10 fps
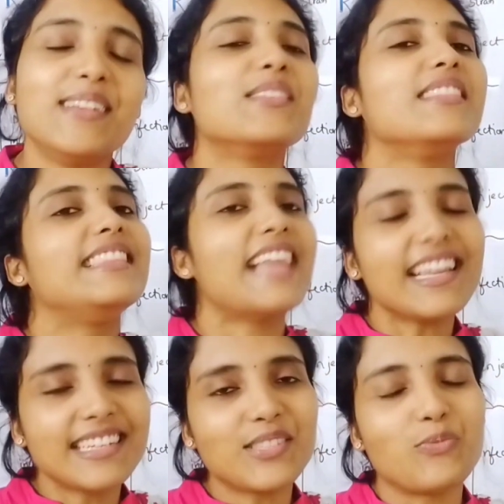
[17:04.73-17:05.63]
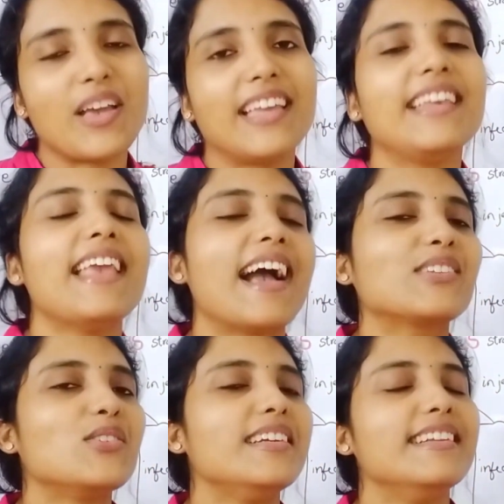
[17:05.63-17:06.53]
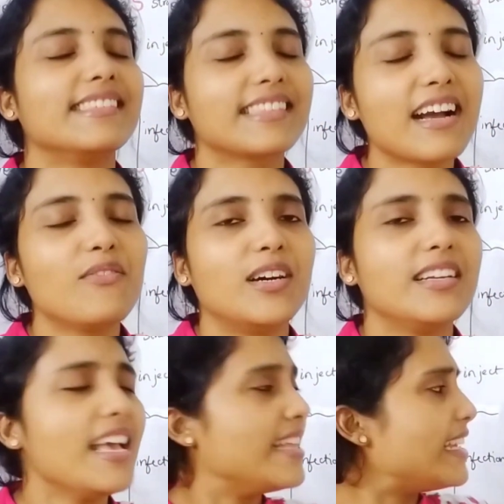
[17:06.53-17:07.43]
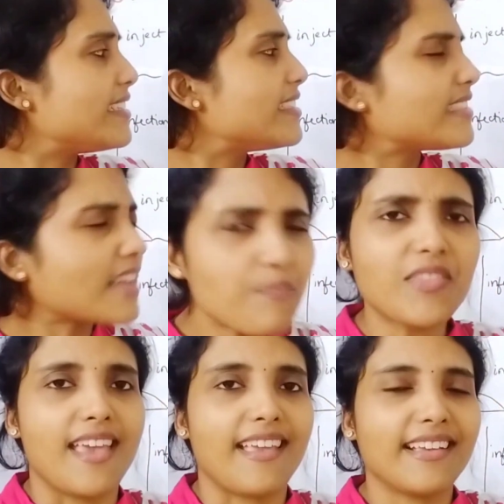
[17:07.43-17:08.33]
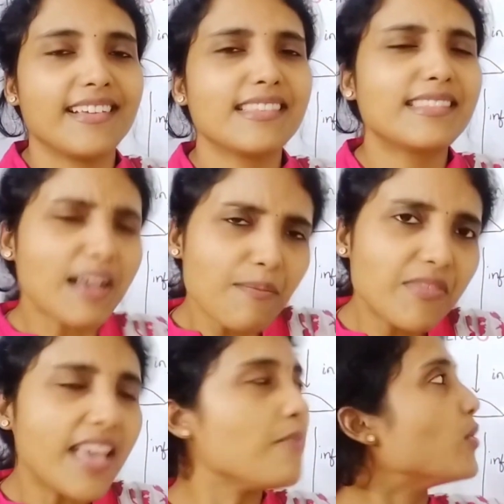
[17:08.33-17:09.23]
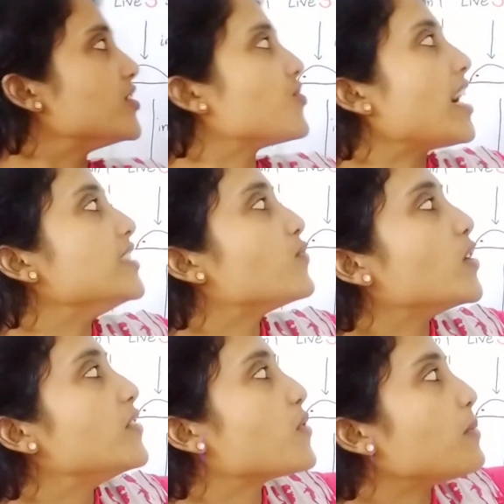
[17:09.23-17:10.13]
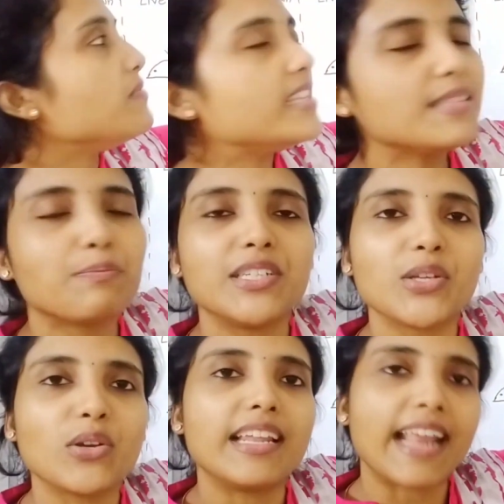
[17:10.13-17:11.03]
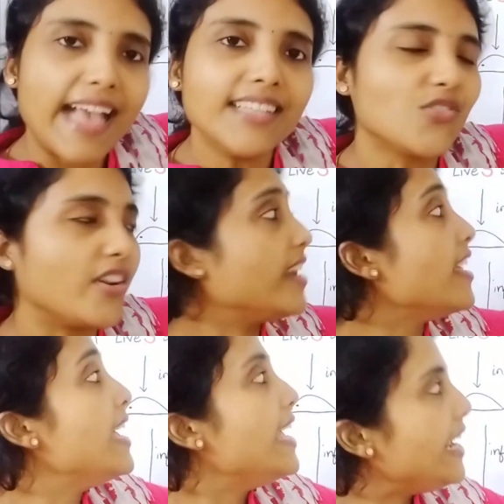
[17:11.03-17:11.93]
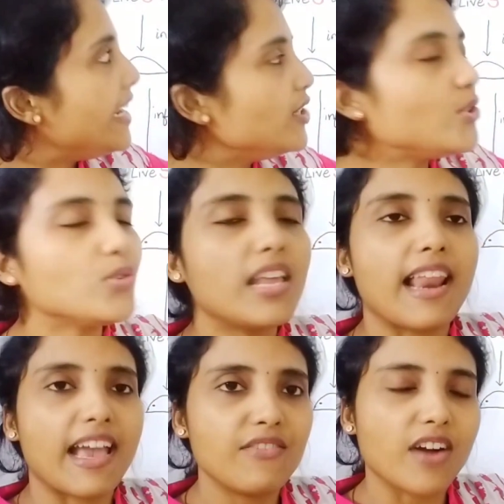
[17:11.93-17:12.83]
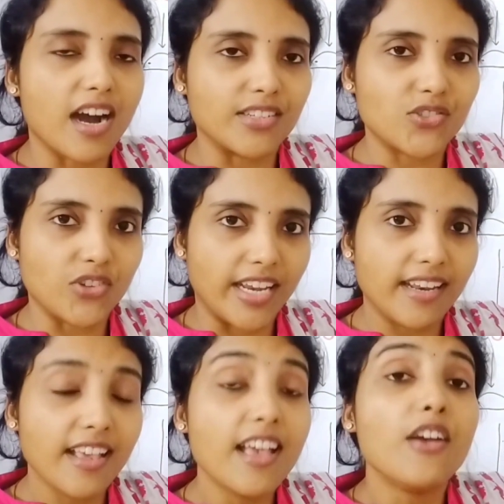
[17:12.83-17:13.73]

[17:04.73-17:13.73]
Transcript: So that is where he actually discovered that something was transferred from this particular S strain into the live R strain,